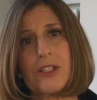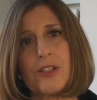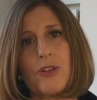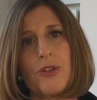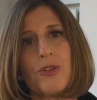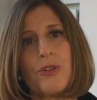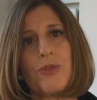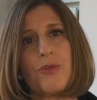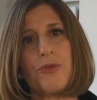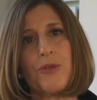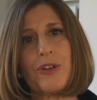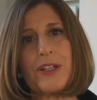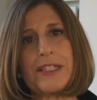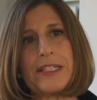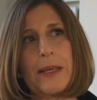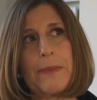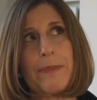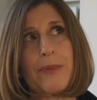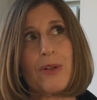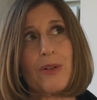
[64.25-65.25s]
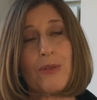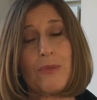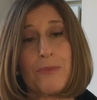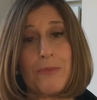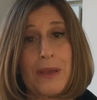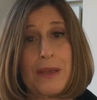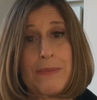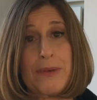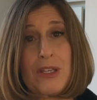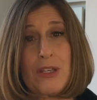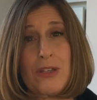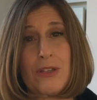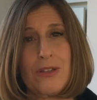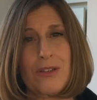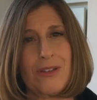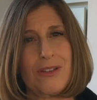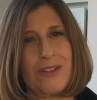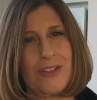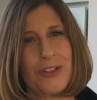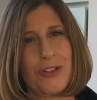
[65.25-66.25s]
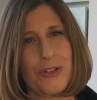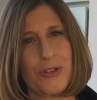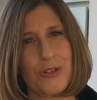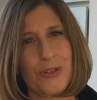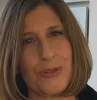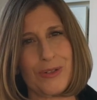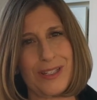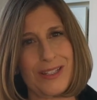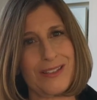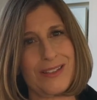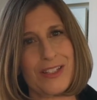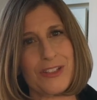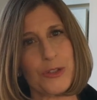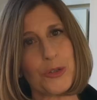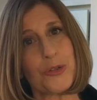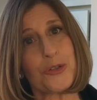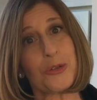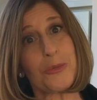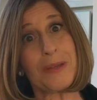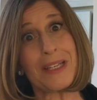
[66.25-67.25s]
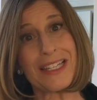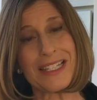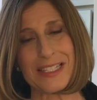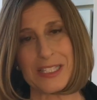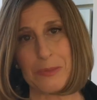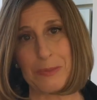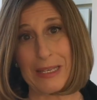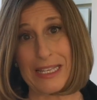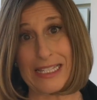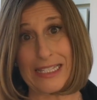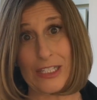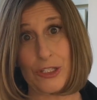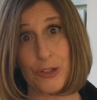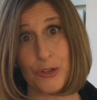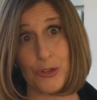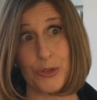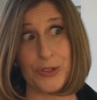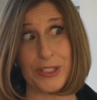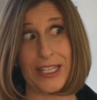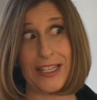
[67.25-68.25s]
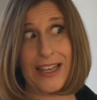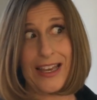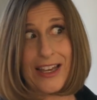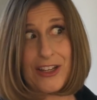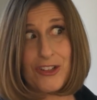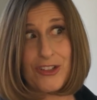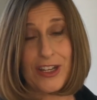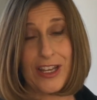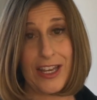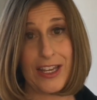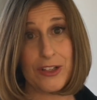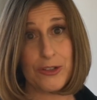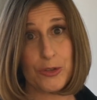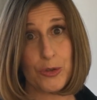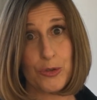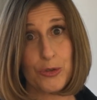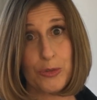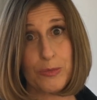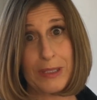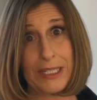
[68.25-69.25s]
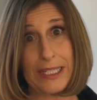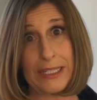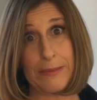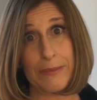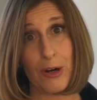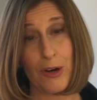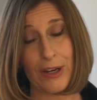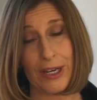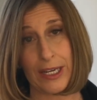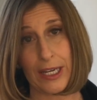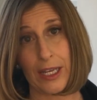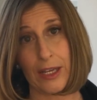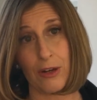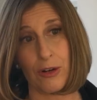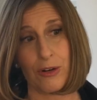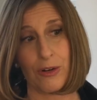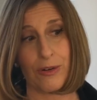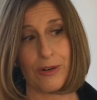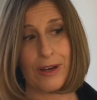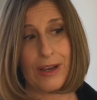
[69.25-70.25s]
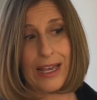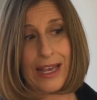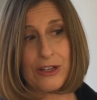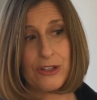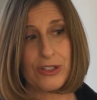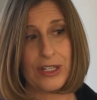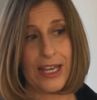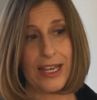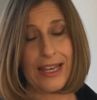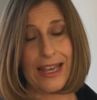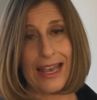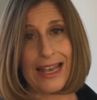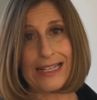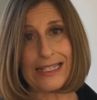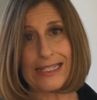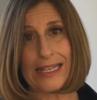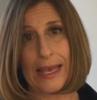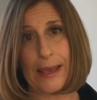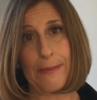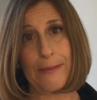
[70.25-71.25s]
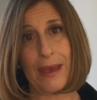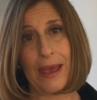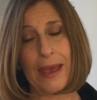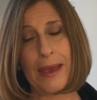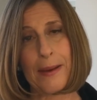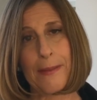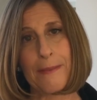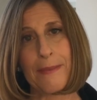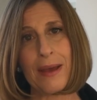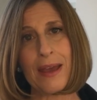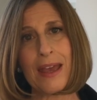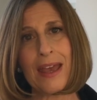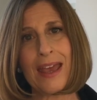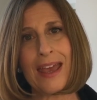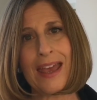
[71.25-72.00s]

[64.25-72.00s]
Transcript: So for example, maybe you're in the social media space and you're using hashtag social media marketing or hashtag SMM.